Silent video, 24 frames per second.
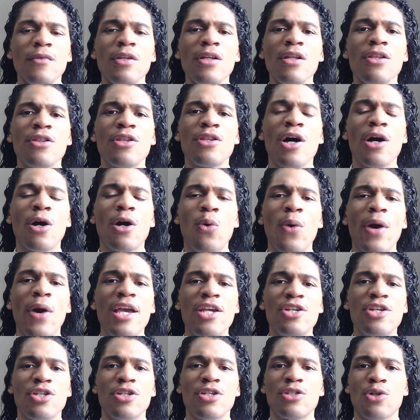the
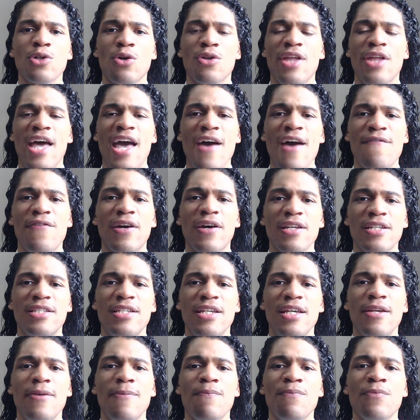equations or the
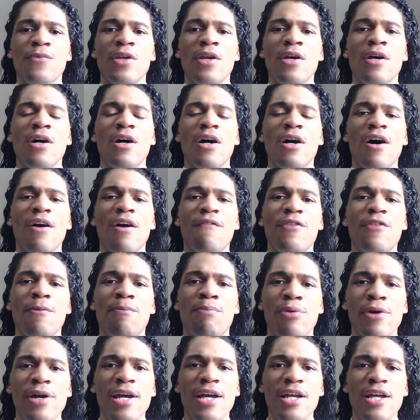efficacy of the
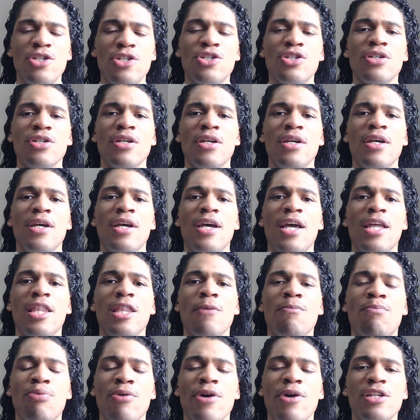bridge, and the
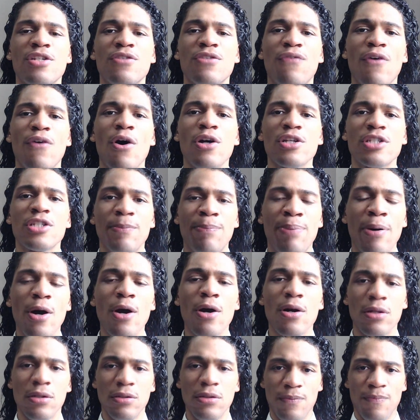bridge falls
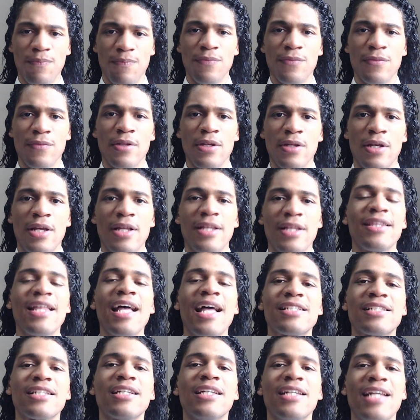apart,
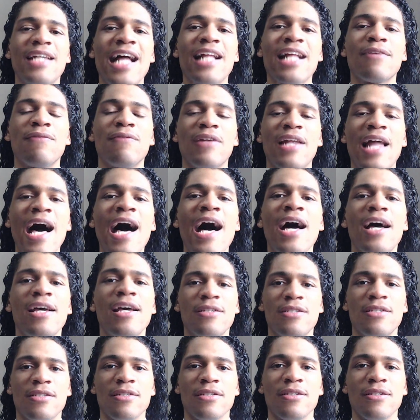that's a lot of
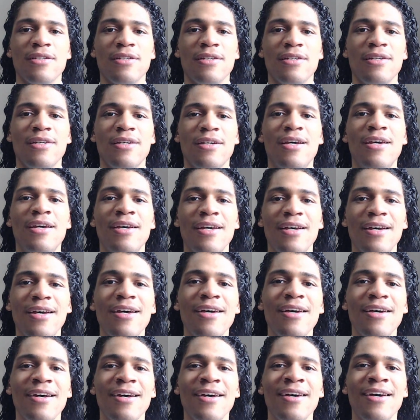lies.
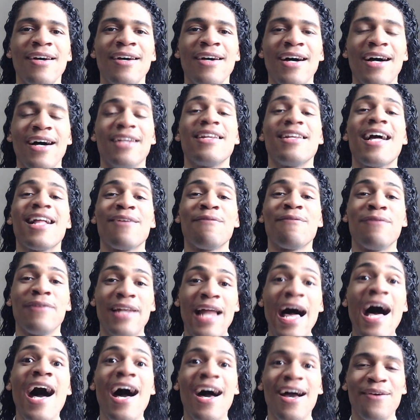A lot of
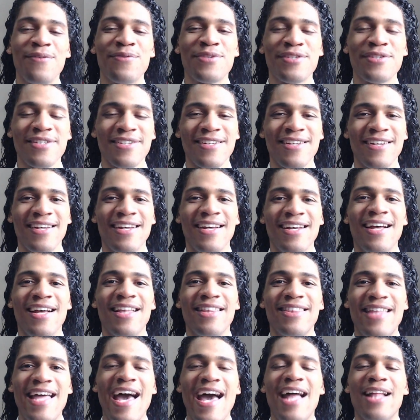lives
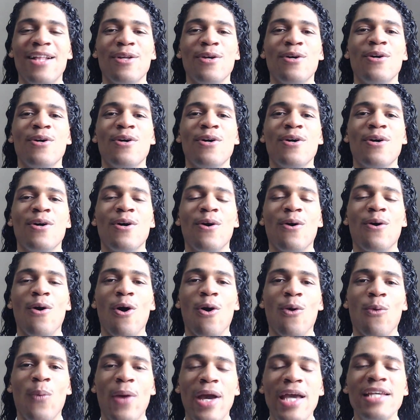that
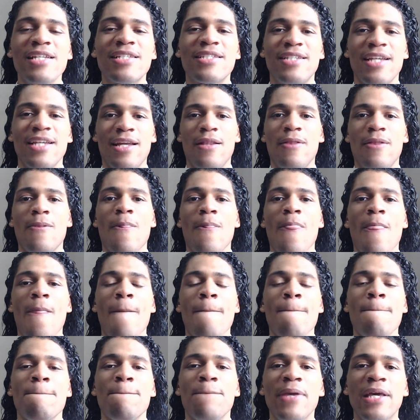are wasted
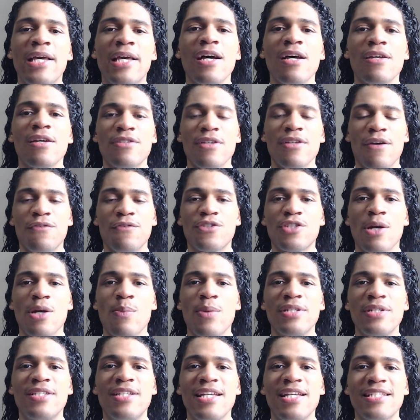because of
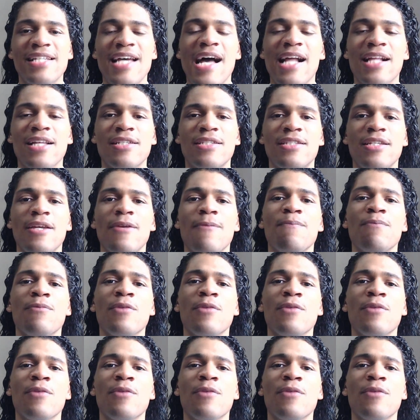someone's dishonesty.